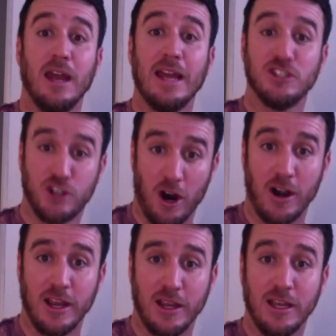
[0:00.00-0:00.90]
and
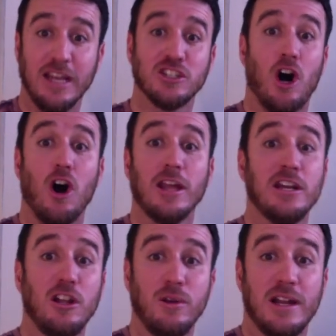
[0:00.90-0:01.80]
charting is all
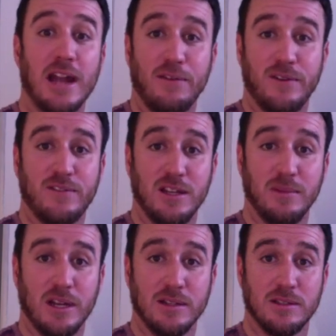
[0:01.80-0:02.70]
included in that 15
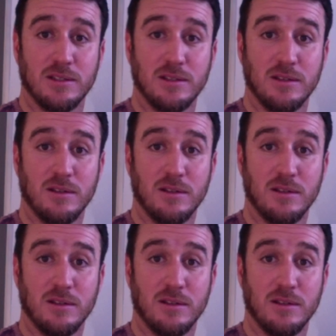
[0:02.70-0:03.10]
minutes.